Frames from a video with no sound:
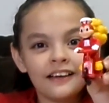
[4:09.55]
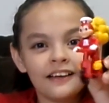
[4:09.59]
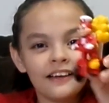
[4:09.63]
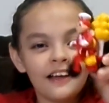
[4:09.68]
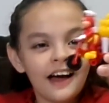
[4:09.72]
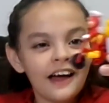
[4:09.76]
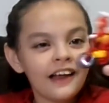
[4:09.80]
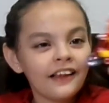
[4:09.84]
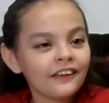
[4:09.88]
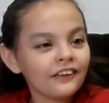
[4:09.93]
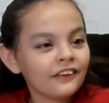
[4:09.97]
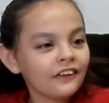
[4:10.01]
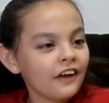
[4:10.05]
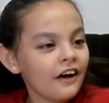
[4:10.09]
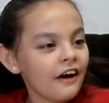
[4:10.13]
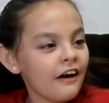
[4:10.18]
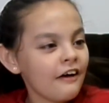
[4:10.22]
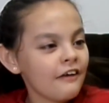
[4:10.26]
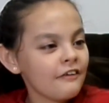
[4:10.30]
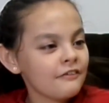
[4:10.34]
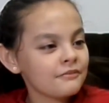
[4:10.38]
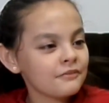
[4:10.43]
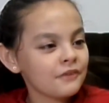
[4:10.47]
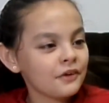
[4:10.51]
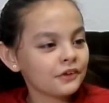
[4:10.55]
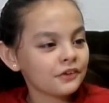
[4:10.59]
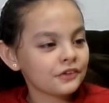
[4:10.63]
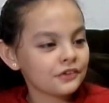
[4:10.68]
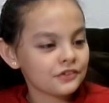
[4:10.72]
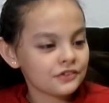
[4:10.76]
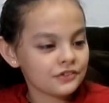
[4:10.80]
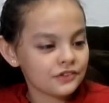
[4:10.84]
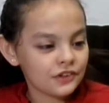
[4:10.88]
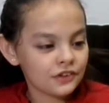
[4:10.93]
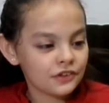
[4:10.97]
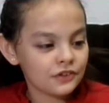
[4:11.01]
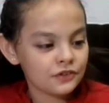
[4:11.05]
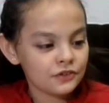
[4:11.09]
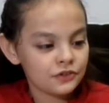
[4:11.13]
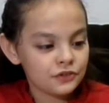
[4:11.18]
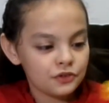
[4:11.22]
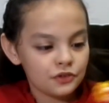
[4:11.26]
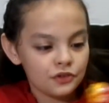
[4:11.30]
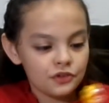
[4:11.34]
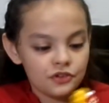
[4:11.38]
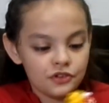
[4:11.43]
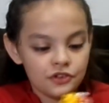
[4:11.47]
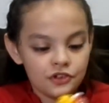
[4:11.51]
I love motorcycle
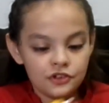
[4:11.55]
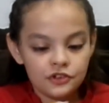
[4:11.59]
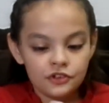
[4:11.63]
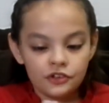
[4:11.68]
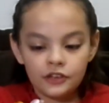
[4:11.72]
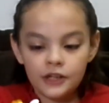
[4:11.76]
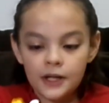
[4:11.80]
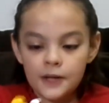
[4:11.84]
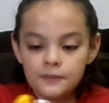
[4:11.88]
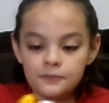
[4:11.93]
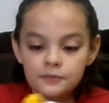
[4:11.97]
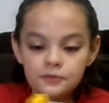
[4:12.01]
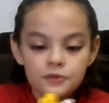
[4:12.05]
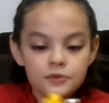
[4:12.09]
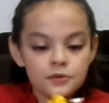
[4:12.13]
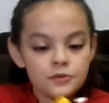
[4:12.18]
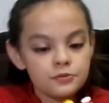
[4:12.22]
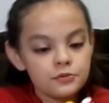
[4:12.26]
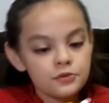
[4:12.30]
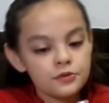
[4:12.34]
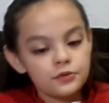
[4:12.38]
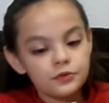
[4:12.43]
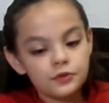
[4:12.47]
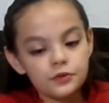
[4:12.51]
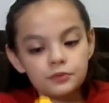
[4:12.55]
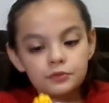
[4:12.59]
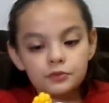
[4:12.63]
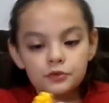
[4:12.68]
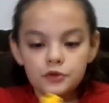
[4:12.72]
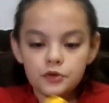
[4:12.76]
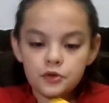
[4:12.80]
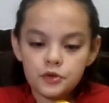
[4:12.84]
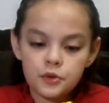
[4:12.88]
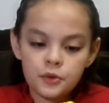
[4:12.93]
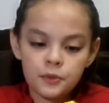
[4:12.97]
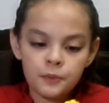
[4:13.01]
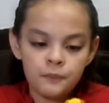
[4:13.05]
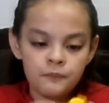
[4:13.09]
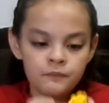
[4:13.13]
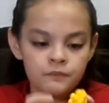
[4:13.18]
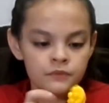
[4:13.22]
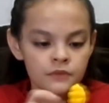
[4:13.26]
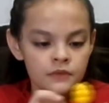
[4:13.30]
toys. He's so like, vroom, vroom, vroom.